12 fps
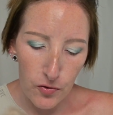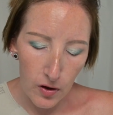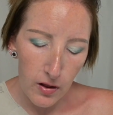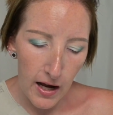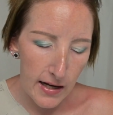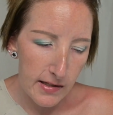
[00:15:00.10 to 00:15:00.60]
the
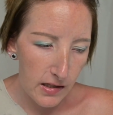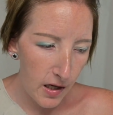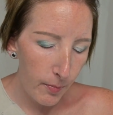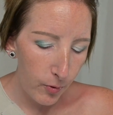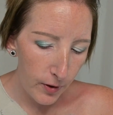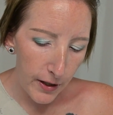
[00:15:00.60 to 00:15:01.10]
last
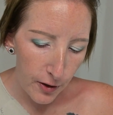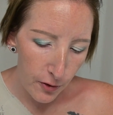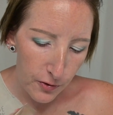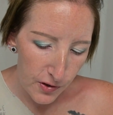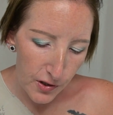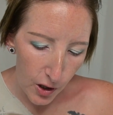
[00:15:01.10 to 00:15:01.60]
couple
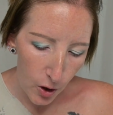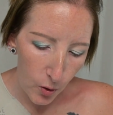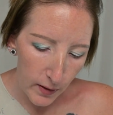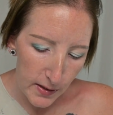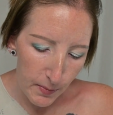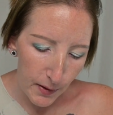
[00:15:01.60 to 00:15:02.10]
years. So
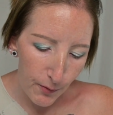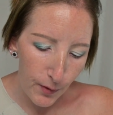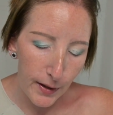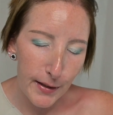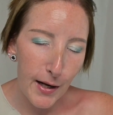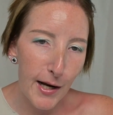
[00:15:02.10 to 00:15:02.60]
it's been
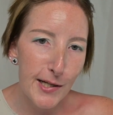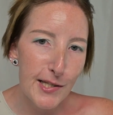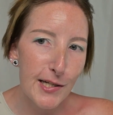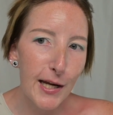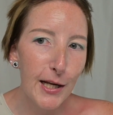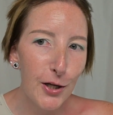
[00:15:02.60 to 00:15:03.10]
really nice
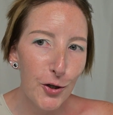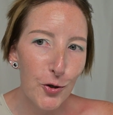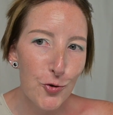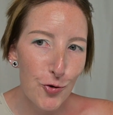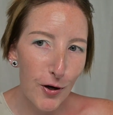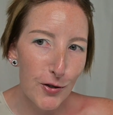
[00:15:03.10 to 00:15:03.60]
to get a
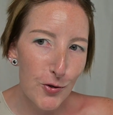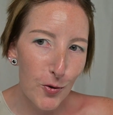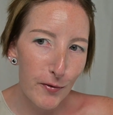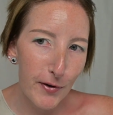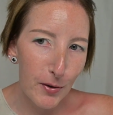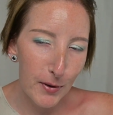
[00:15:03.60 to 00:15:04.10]
new
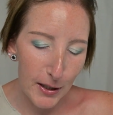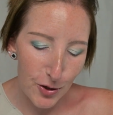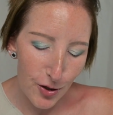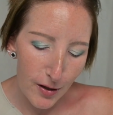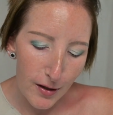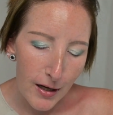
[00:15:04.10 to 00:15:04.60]
drugstore
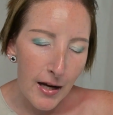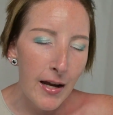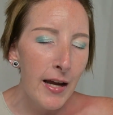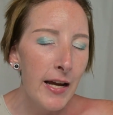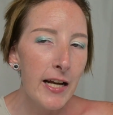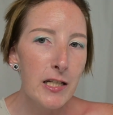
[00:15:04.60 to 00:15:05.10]
foundation,
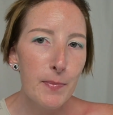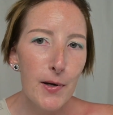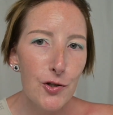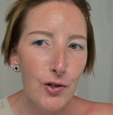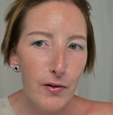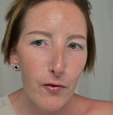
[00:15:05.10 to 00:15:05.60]

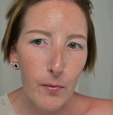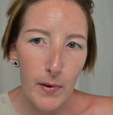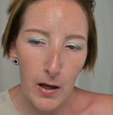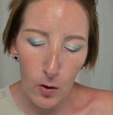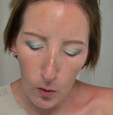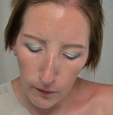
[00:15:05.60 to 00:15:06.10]
especially from
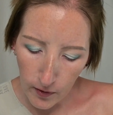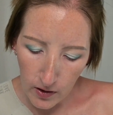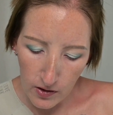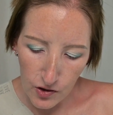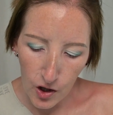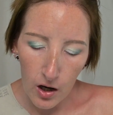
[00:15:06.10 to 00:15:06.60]
e.l.f.
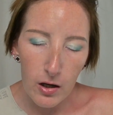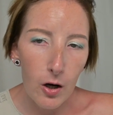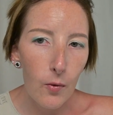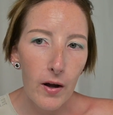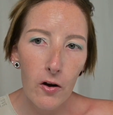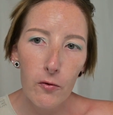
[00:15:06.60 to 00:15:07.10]
because y'all
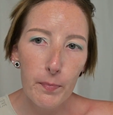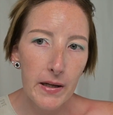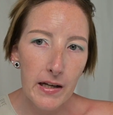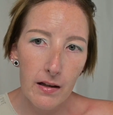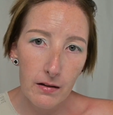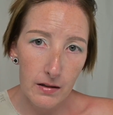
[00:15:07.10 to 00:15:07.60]
know e.l.f. be
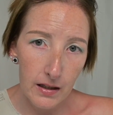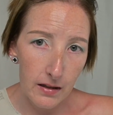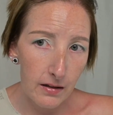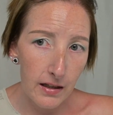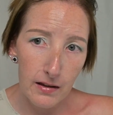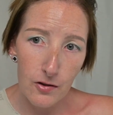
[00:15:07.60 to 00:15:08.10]
killing
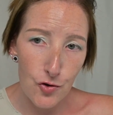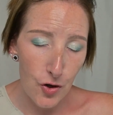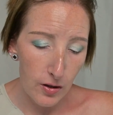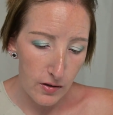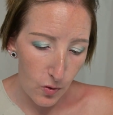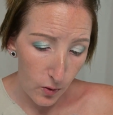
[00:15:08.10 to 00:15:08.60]
it in the
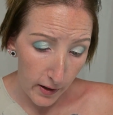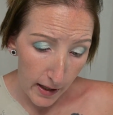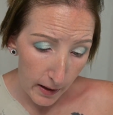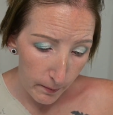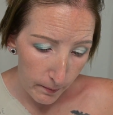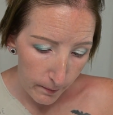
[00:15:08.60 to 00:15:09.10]
drugstore
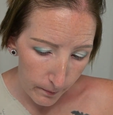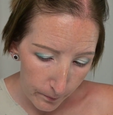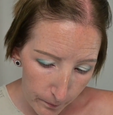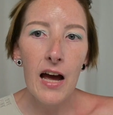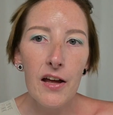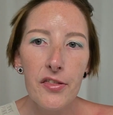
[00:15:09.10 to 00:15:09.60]
game.
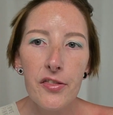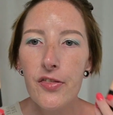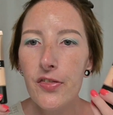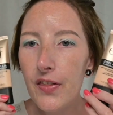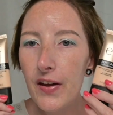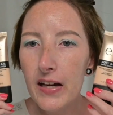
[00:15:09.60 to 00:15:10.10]
I
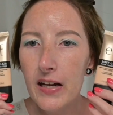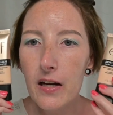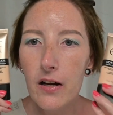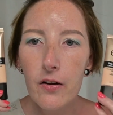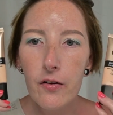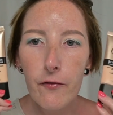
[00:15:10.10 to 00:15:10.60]
think
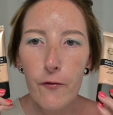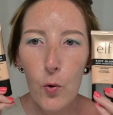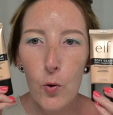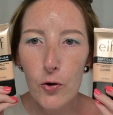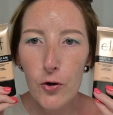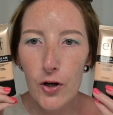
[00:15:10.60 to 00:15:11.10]

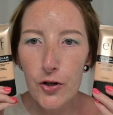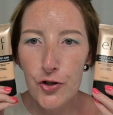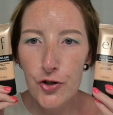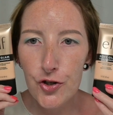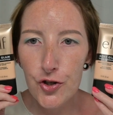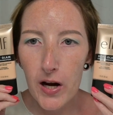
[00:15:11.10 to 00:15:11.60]
for
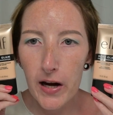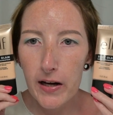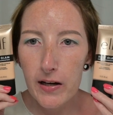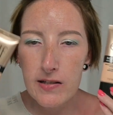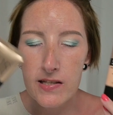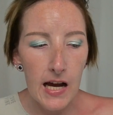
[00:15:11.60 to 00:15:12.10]

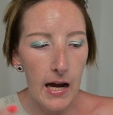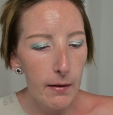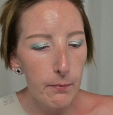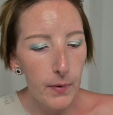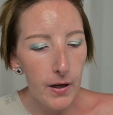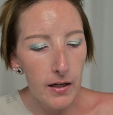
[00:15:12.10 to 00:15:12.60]
shades,
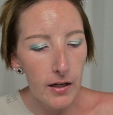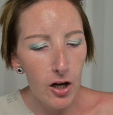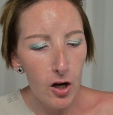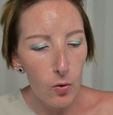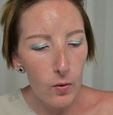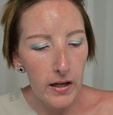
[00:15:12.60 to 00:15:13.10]
I'm gonna
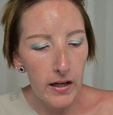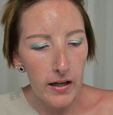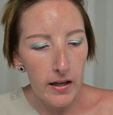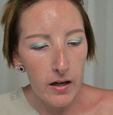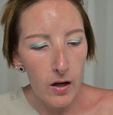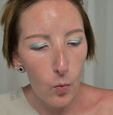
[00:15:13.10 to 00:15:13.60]
go
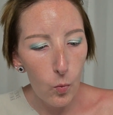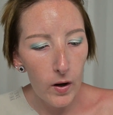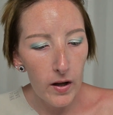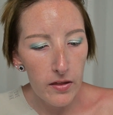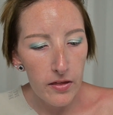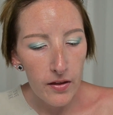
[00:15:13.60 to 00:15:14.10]
in
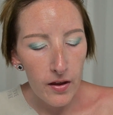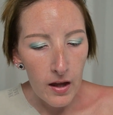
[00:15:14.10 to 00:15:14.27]
with